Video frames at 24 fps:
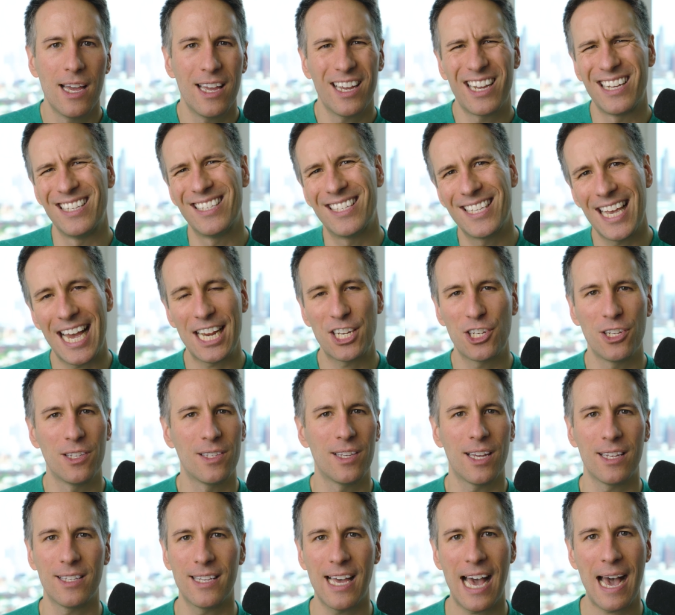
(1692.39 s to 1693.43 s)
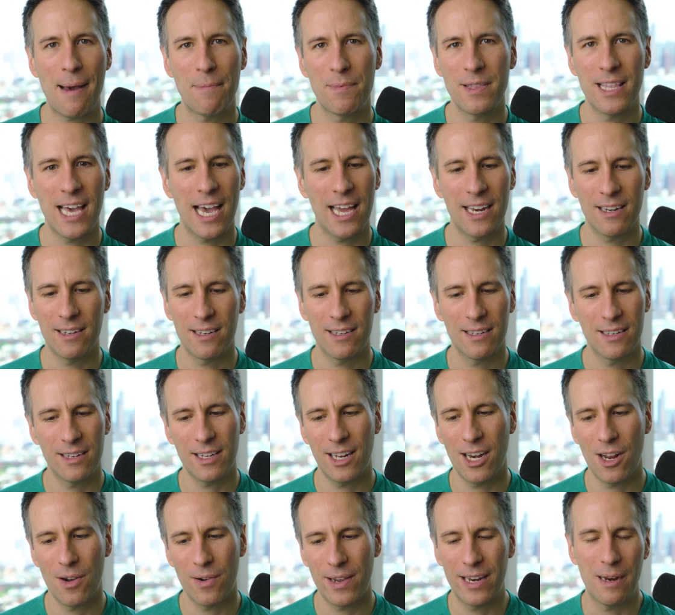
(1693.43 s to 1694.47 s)
Concessions on top of that,
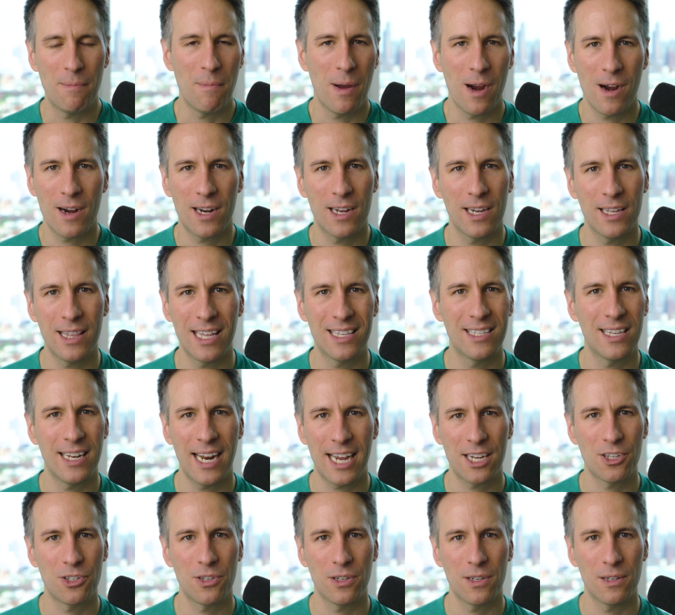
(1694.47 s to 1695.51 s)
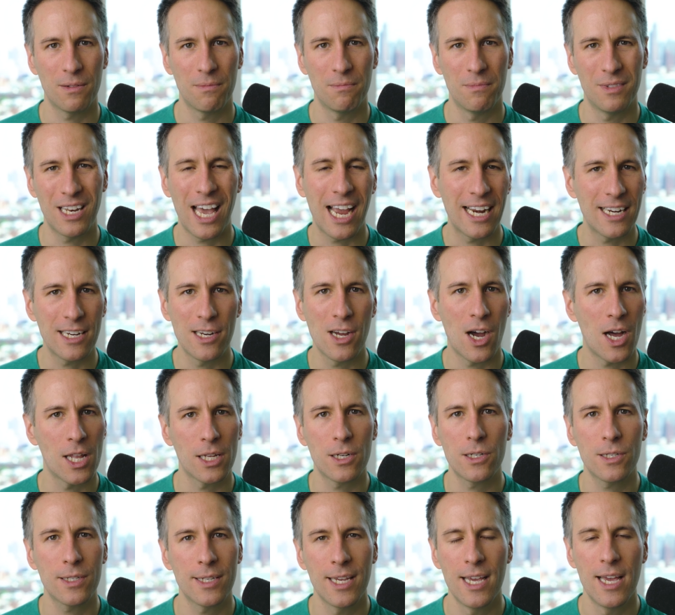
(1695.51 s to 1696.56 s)
you know, in America, that's an extra
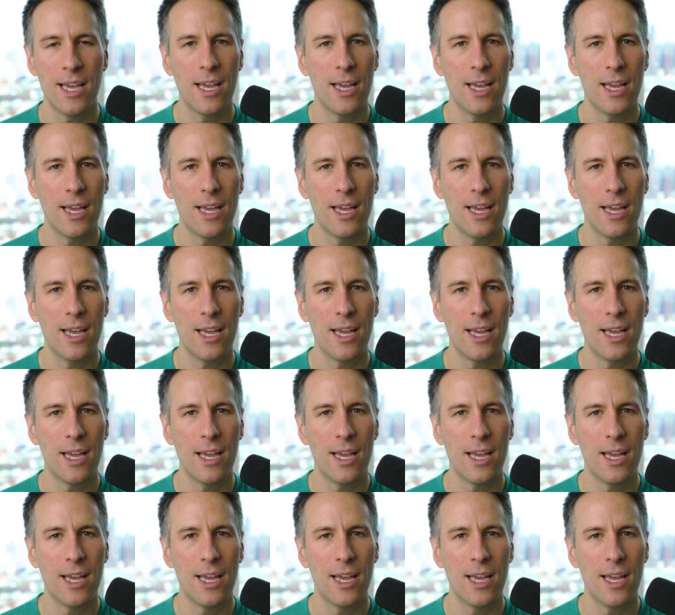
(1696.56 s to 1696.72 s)
$90.